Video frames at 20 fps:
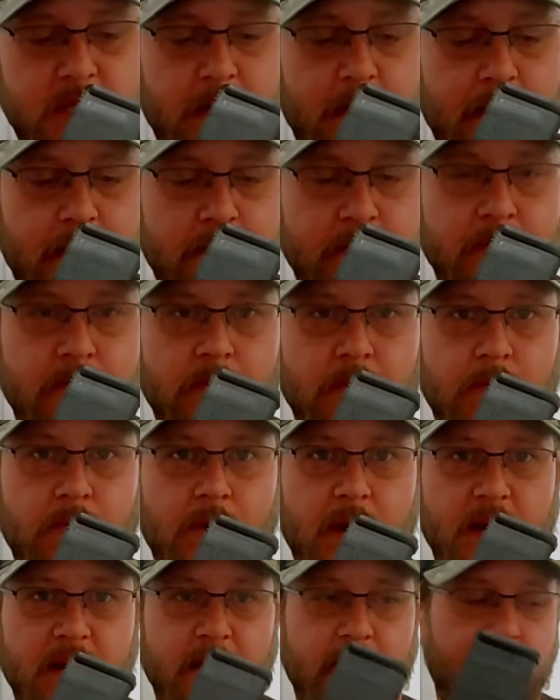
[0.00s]
side
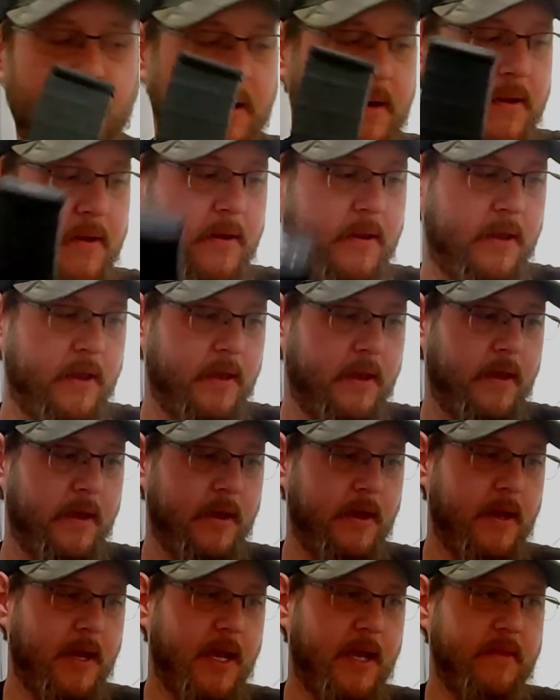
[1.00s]
right there.
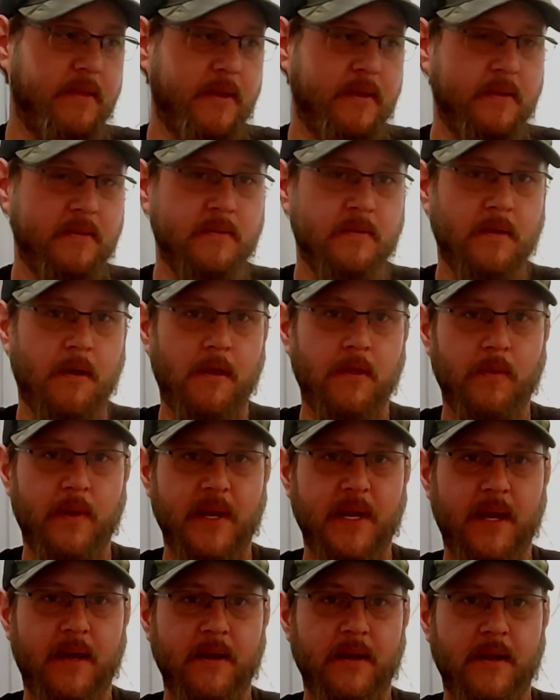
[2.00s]
And then all the
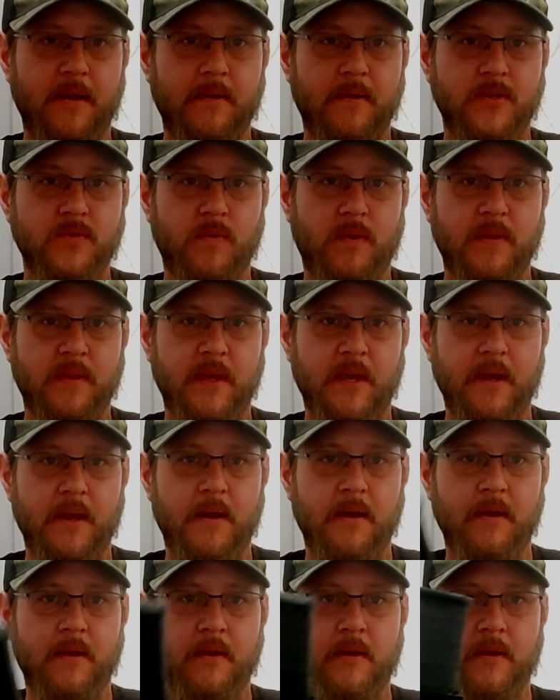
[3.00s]
way down here, there's one
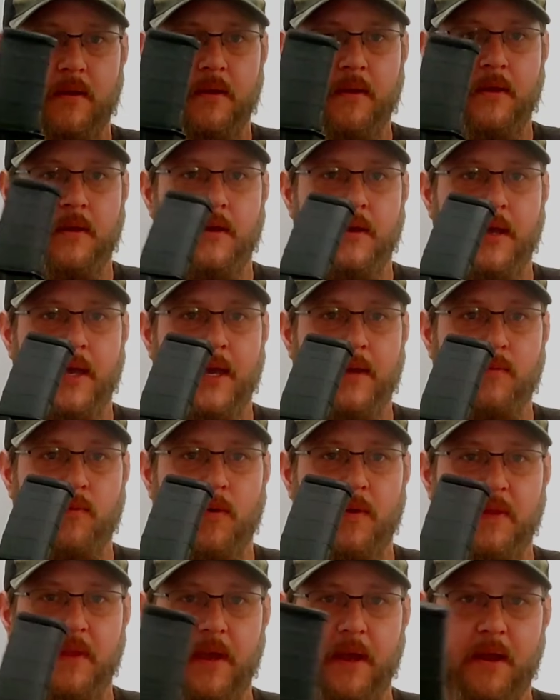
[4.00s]
there and
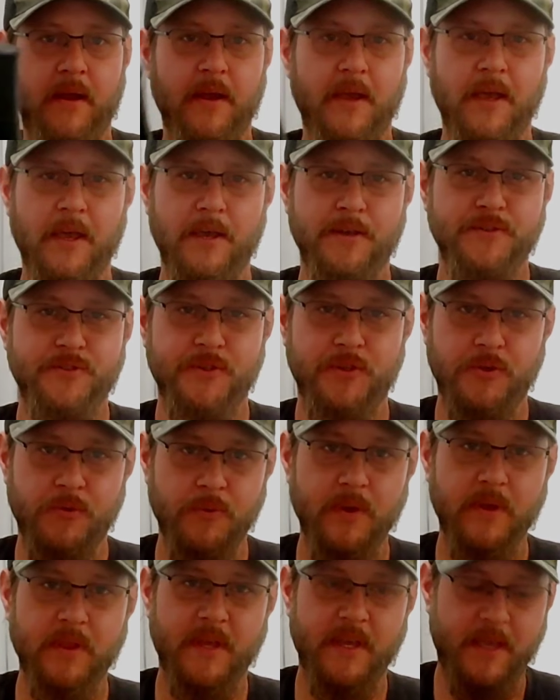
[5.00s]
one there. So you
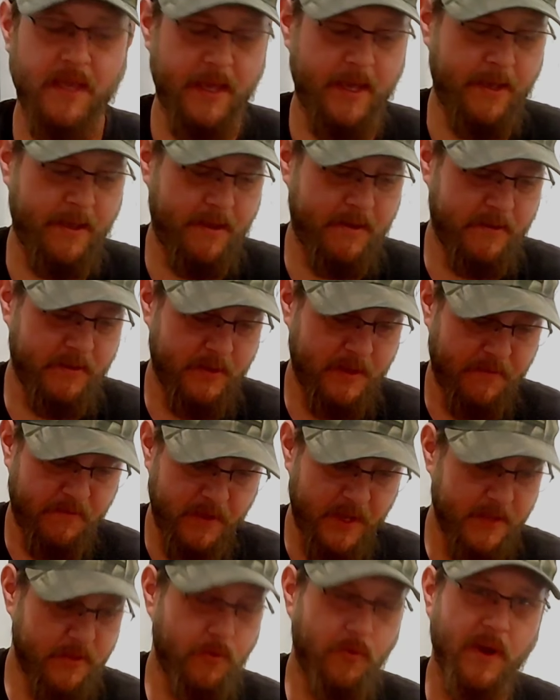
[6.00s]
really can, if
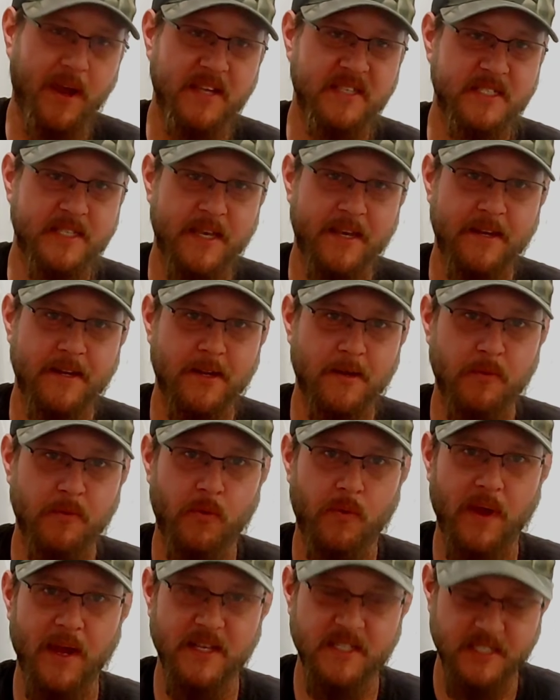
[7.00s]
you get the right setup, the
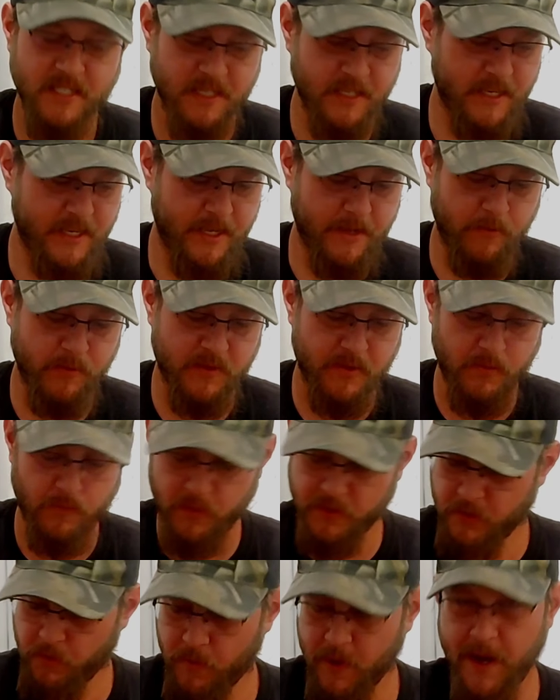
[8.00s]
right sling
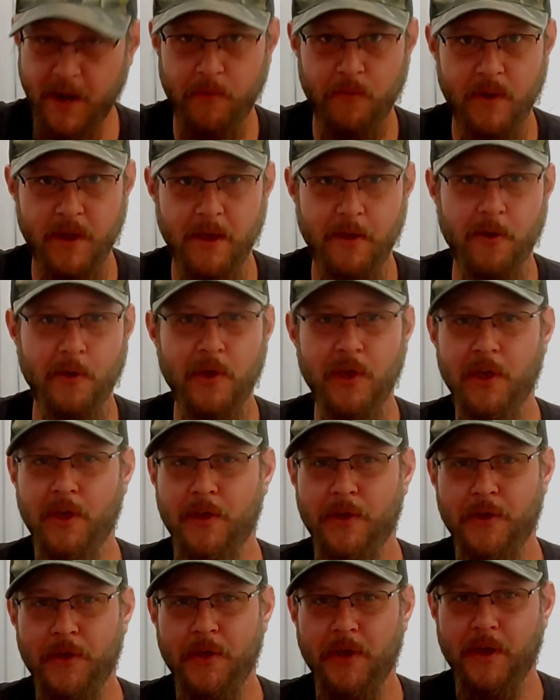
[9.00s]
with the right rail,
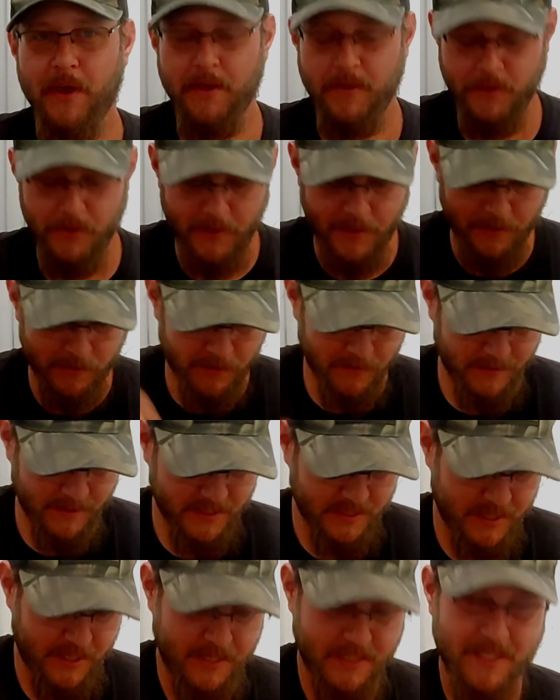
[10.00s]
you can hook
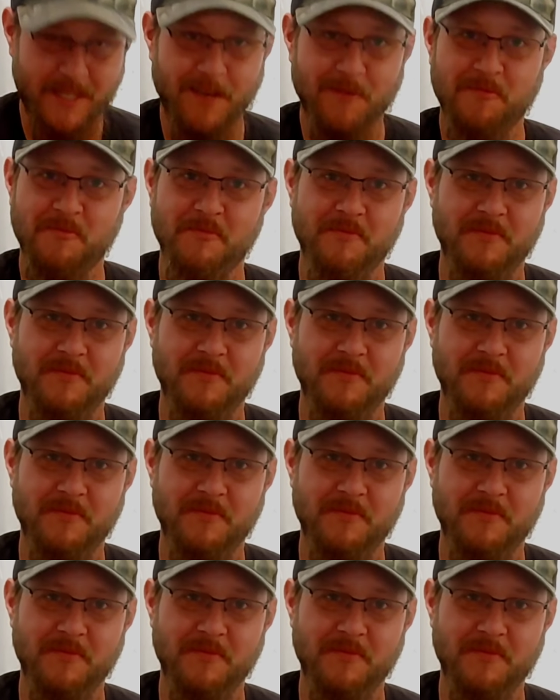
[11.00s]
these things up